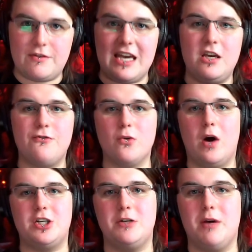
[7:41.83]
Thank you for
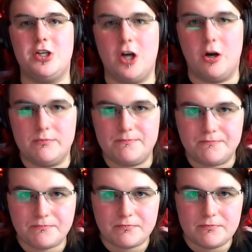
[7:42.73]
watching my show.
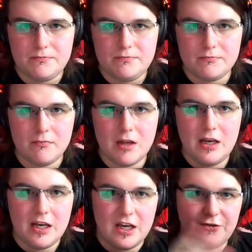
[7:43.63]

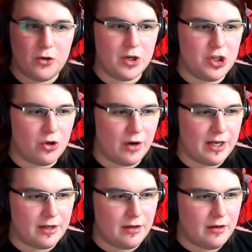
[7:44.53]
If you
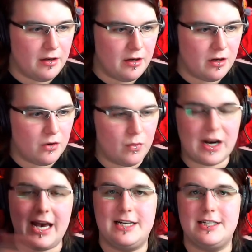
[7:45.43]
enjoyed
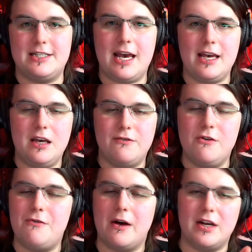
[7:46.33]
what I had to say, if
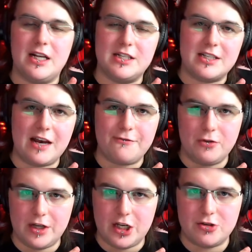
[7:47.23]
you found it
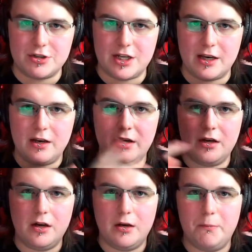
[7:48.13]
insightful and interesting,
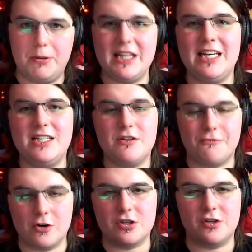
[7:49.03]
please,
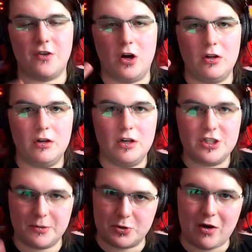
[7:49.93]
first of all,
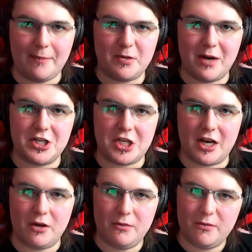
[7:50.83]
subscribe to my
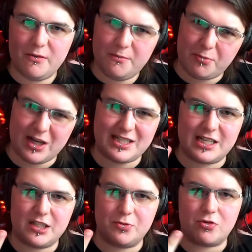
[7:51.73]
channel, press
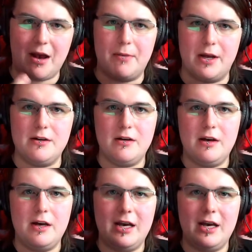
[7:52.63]
that subscribe button.